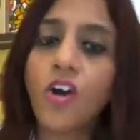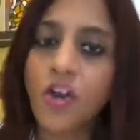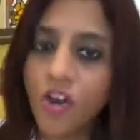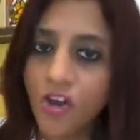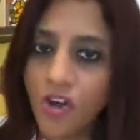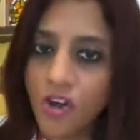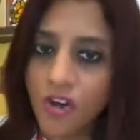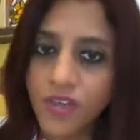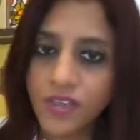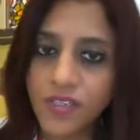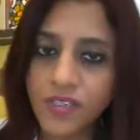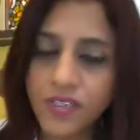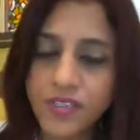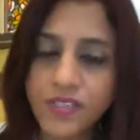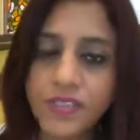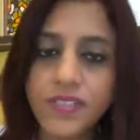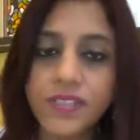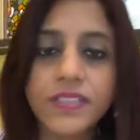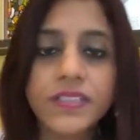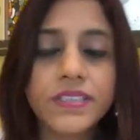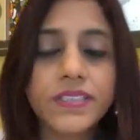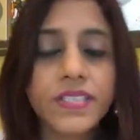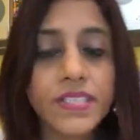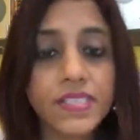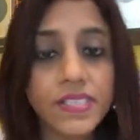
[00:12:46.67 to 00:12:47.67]
Or
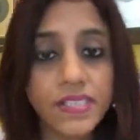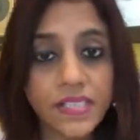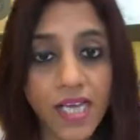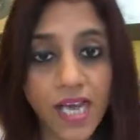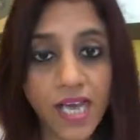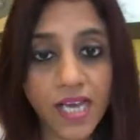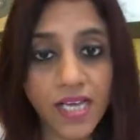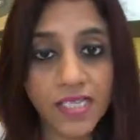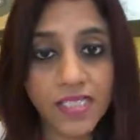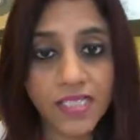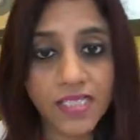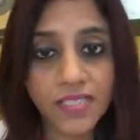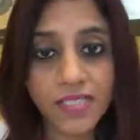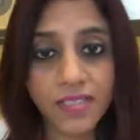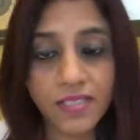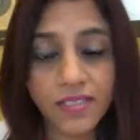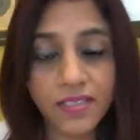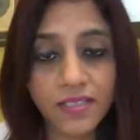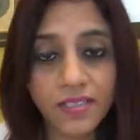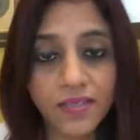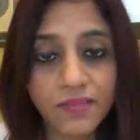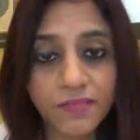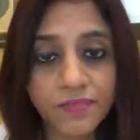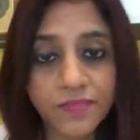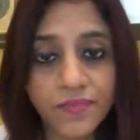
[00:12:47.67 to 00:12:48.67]
this task
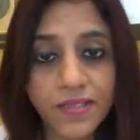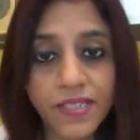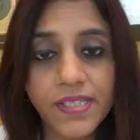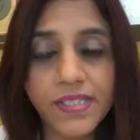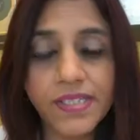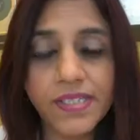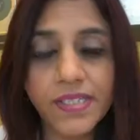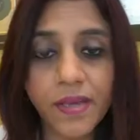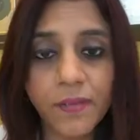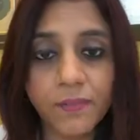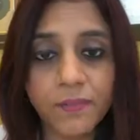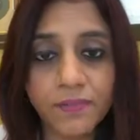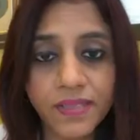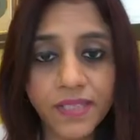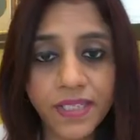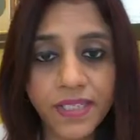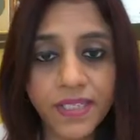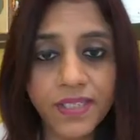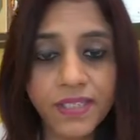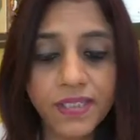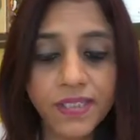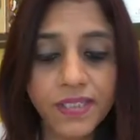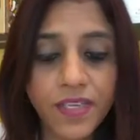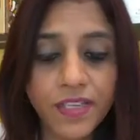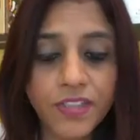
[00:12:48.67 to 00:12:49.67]
is
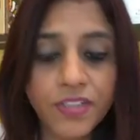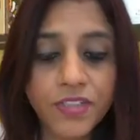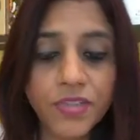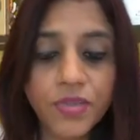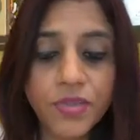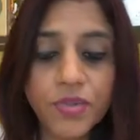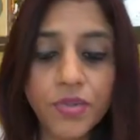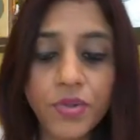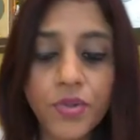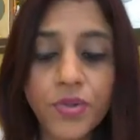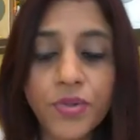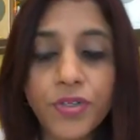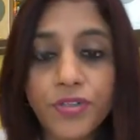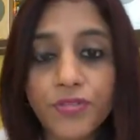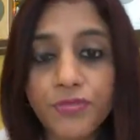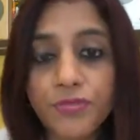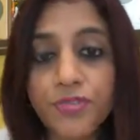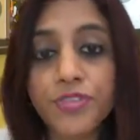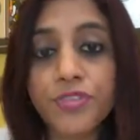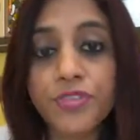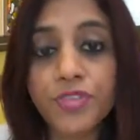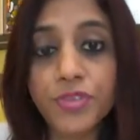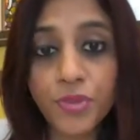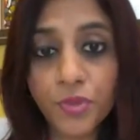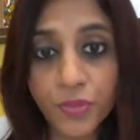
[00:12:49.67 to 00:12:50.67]
something that you know if
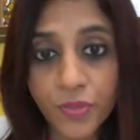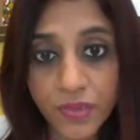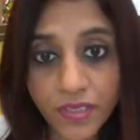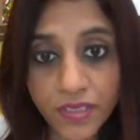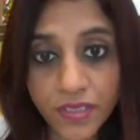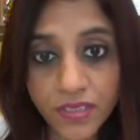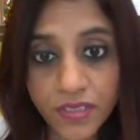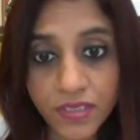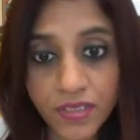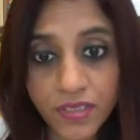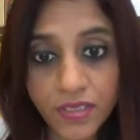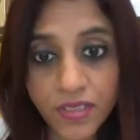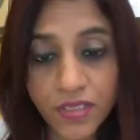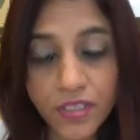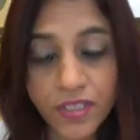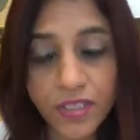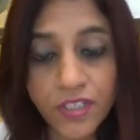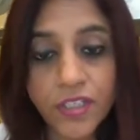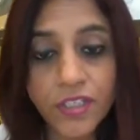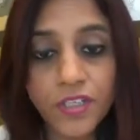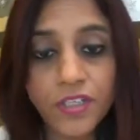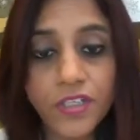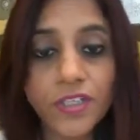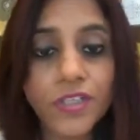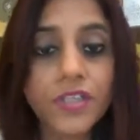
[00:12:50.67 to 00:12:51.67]
you do it,
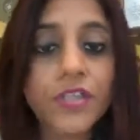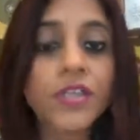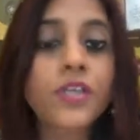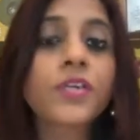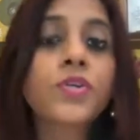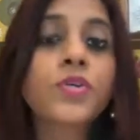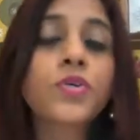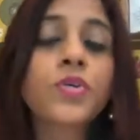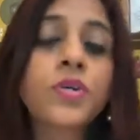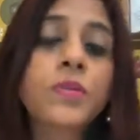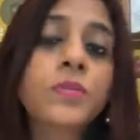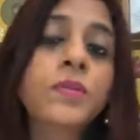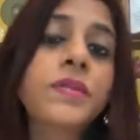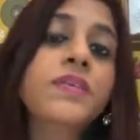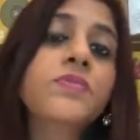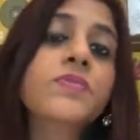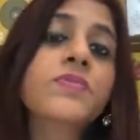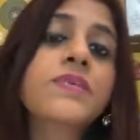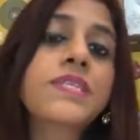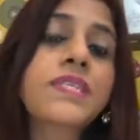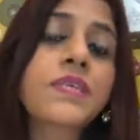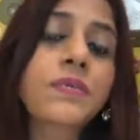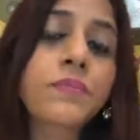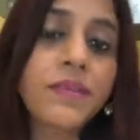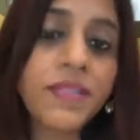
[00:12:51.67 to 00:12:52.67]
you'll be
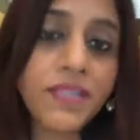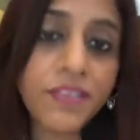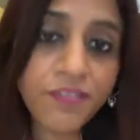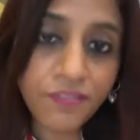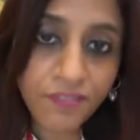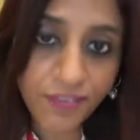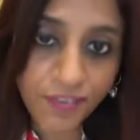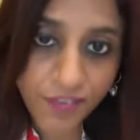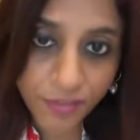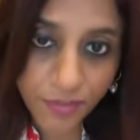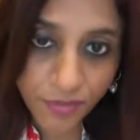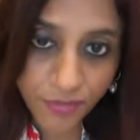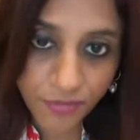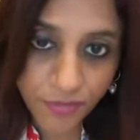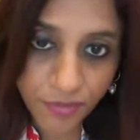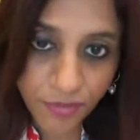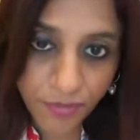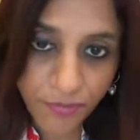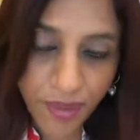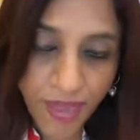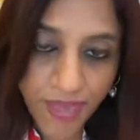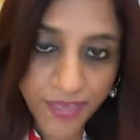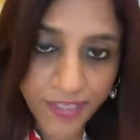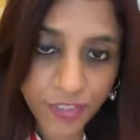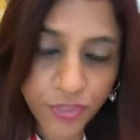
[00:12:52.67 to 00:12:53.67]
visible in front of your
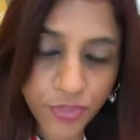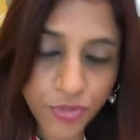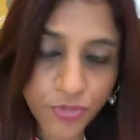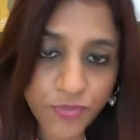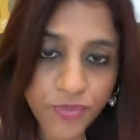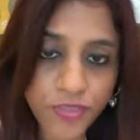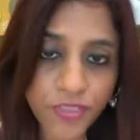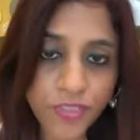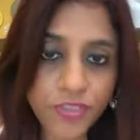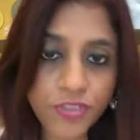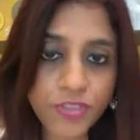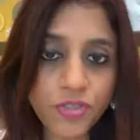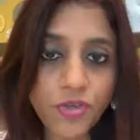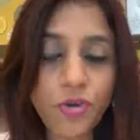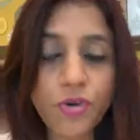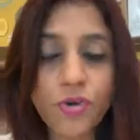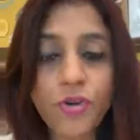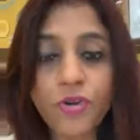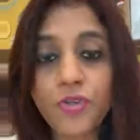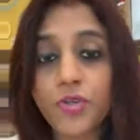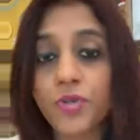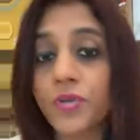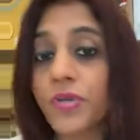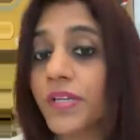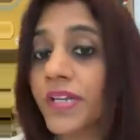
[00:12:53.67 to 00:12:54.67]
management,
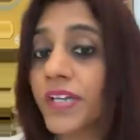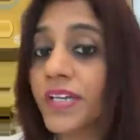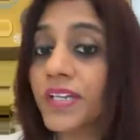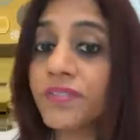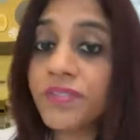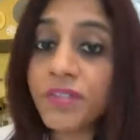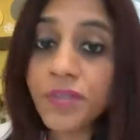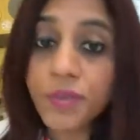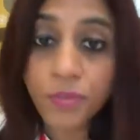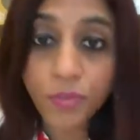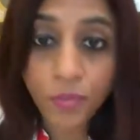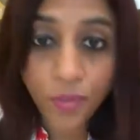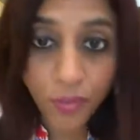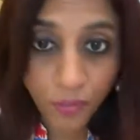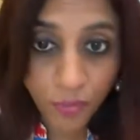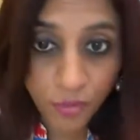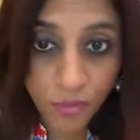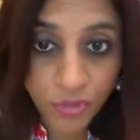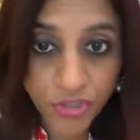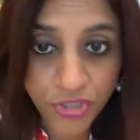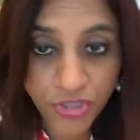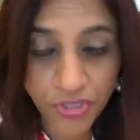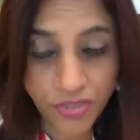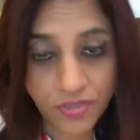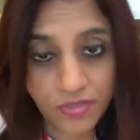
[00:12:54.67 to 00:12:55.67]
or you'll get even a
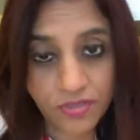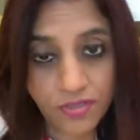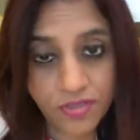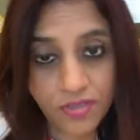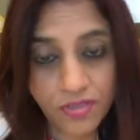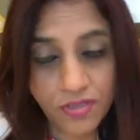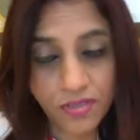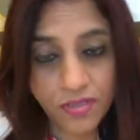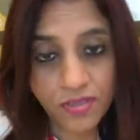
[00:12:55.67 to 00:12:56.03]
promotion.